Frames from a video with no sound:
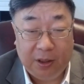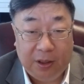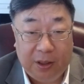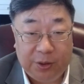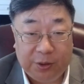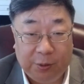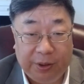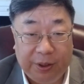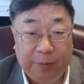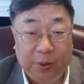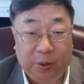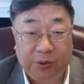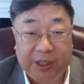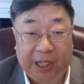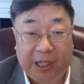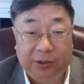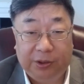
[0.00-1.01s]
So what it boils
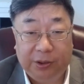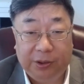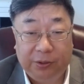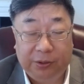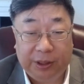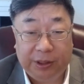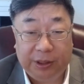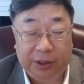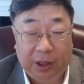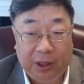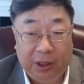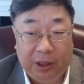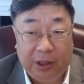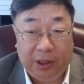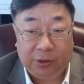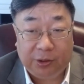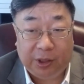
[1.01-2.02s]
down to is
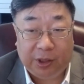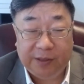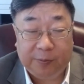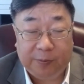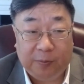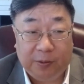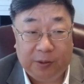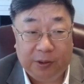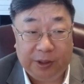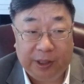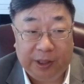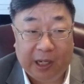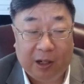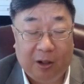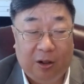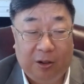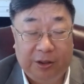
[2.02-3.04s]
transformers are not
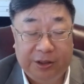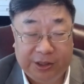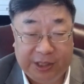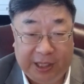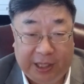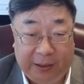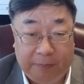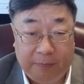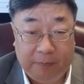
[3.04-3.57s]
all the same.